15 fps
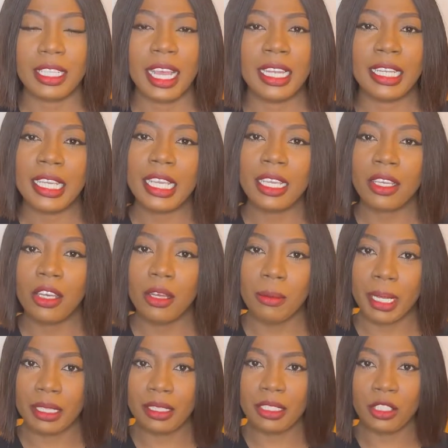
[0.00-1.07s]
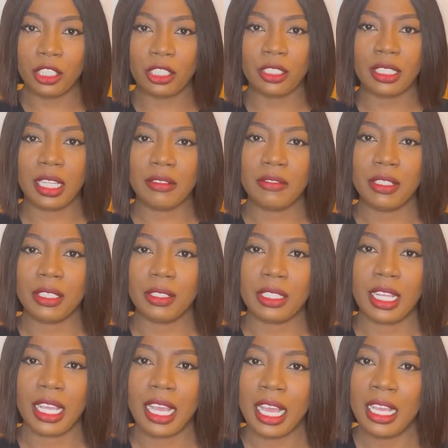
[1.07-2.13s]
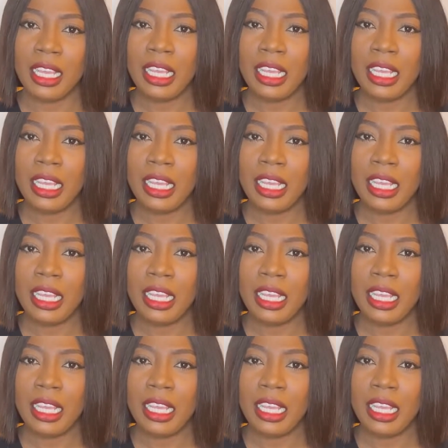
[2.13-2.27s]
and he caught my attention because at first I was like,